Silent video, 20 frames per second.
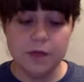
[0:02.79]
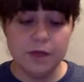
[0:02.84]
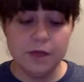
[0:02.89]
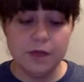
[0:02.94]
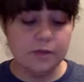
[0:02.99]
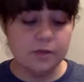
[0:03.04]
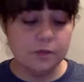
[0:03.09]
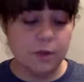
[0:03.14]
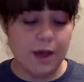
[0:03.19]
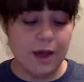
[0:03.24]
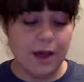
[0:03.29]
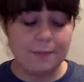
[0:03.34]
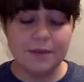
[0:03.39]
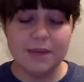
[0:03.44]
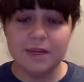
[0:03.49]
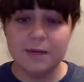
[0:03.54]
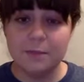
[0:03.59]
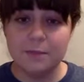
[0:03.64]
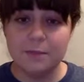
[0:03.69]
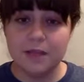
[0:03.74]
So I'm going
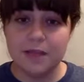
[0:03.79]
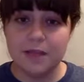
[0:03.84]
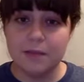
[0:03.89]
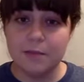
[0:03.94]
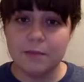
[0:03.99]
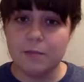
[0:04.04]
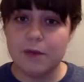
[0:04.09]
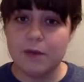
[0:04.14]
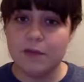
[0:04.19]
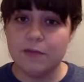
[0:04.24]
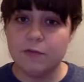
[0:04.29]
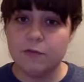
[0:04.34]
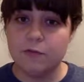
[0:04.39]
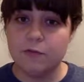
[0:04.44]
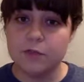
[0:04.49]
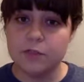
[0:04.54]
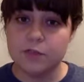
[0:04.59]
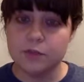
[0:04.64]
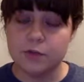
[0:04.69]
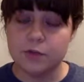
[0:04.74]
to play my 4
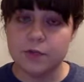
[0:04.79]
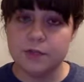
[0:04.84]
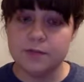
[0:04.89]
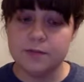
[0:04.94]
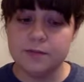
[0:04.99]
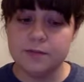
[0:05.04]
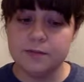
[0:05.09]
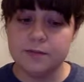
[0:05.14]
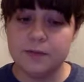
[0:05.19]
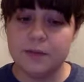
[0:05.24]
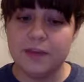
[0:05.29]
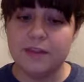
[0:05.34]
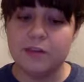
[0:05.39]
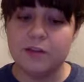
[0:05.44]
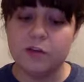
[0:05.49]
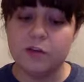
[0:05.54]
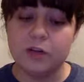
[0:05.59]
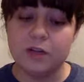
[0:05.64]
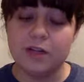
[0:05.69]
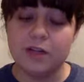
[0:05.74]
strings, and then
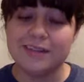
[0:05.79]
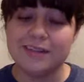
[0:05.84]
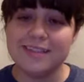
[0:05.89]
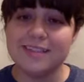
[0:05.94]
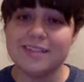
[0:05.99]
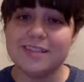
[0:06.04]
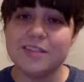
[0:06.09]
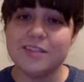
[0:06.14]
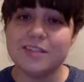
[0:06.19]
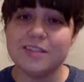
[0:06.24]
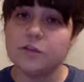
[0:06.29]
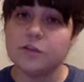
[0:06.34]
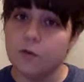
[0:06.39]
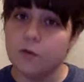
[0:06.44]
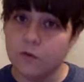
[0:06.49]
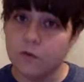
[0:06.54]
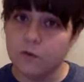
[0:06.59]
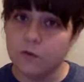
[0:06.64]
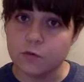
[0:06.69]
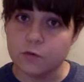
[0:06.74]
you're going to listen to your
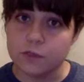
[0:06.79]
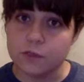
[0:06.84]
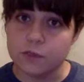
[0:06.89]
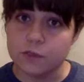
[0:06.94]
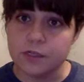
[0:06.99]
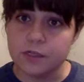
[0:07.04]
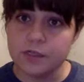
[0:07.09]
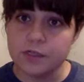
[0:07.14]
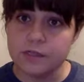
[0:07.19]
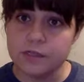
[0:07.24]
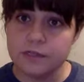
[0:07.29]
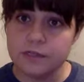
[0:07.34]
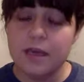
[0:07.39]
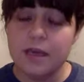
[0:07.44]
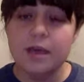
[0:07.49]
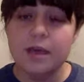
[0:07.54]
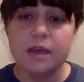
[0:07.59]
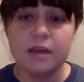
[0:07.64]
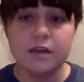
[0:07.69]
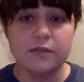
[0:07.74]
4 strings,
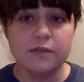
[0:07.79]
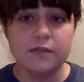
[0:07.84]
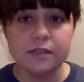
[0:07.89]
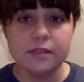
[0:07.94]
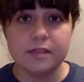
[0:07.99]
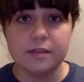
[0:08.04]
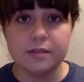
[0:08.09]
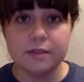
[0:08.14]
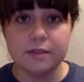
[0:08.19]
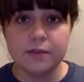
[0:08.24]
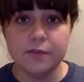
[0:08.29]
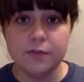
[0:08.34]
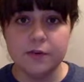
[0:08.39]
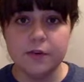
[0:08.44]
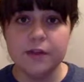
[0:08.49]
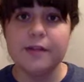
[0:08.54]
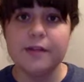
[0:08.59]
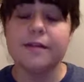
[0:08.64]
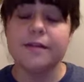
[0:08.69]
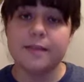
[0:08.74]
and if they sound
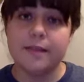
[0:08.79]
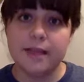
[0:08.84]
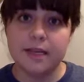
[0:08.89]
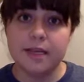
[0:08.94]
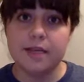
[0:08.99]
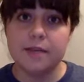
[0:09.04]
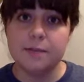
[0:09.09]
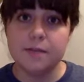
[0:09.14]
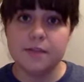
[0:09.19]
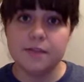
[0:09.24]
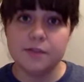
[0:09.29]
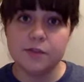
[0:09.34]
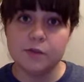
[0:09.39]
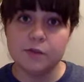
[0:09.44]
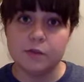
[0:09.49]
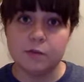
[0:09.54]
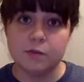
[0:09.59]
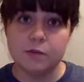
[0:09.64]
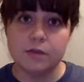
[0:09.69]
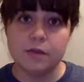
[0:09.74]
different, they need to be
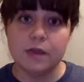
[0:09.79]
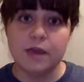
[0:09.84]
tuned.